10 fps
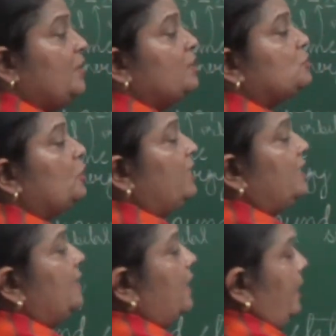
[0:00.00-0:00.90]
So
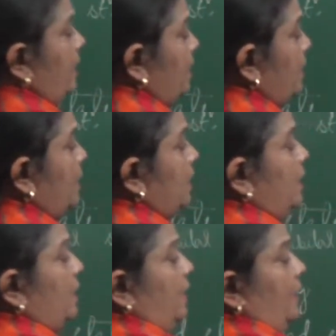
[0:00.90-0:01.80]
here,
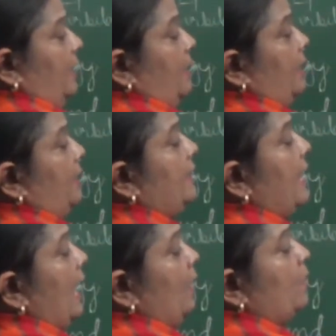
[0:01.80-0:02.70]

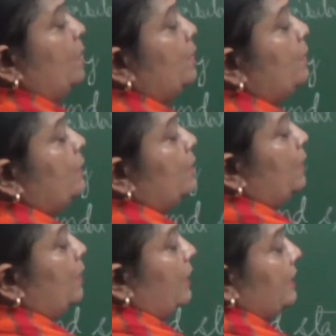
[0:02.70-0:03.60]
now,
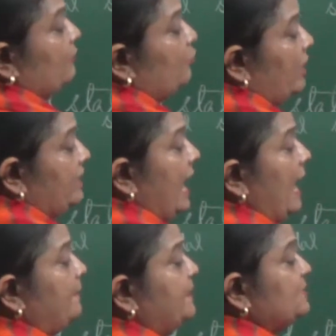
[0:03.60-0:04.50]
what
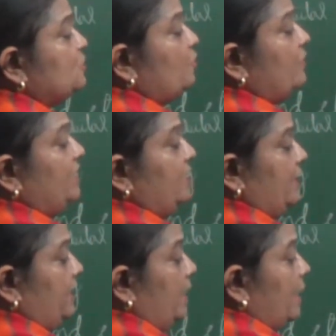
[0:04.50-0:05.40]
happens over
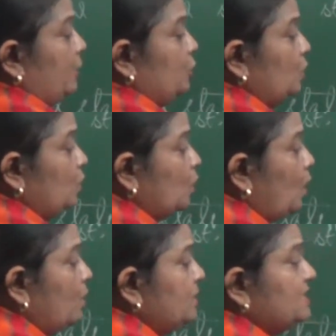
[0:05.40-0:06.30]
here? You
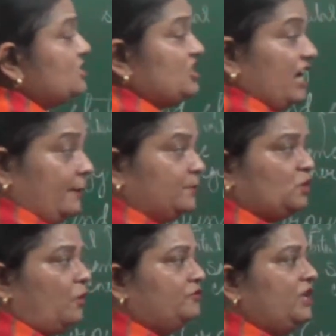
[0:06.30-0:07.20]
know the shapes
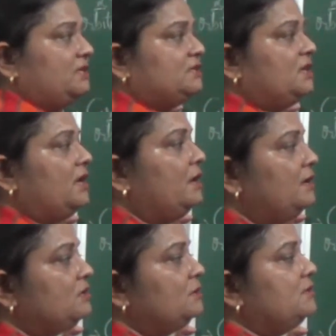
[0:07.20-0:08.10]
of these
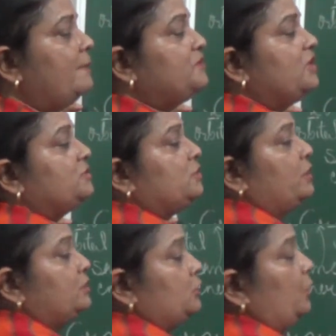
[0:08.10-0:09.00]
subshells
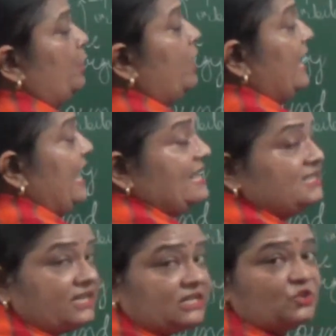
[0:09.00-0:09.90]
also.
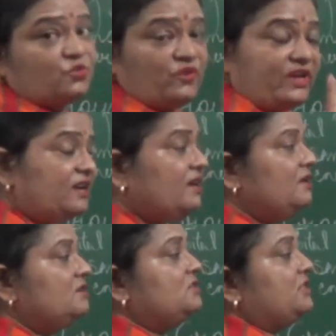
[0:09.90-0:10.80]
S is spherical
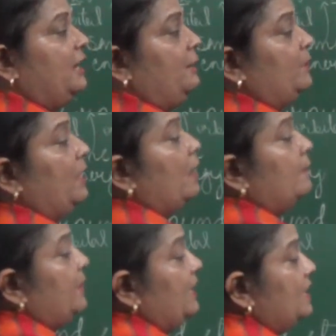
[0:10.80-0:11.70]
in shape,
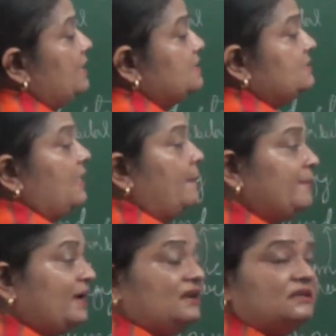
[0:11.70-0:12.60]
P is
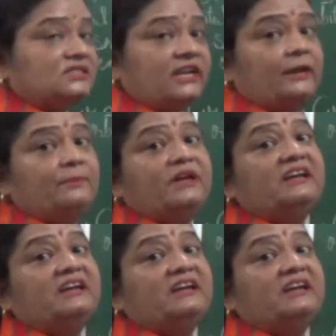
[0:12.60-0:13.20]
dumbbell in shape,